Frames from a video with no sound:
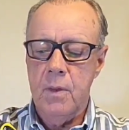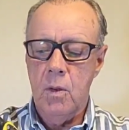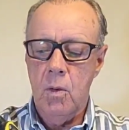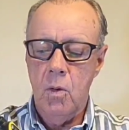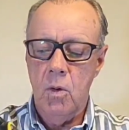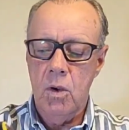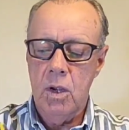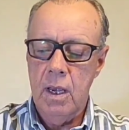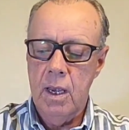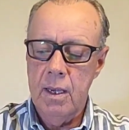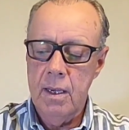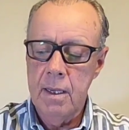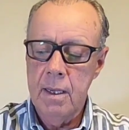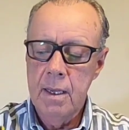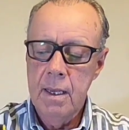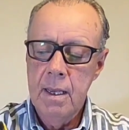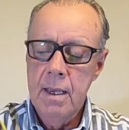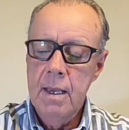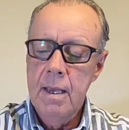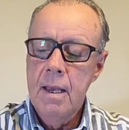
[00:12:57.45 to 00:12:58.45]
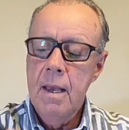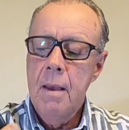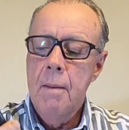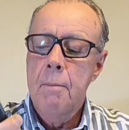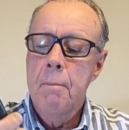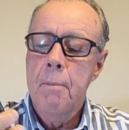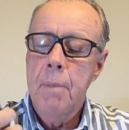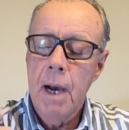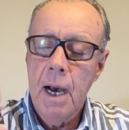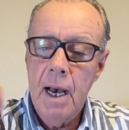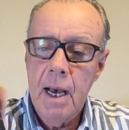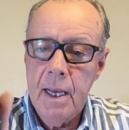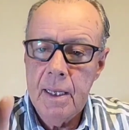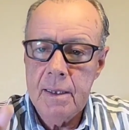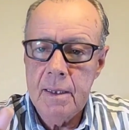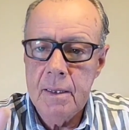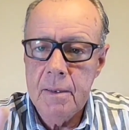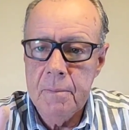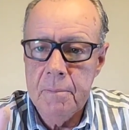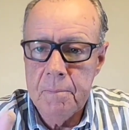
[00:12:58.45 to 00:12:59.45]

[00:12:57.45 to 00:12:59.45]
okay, but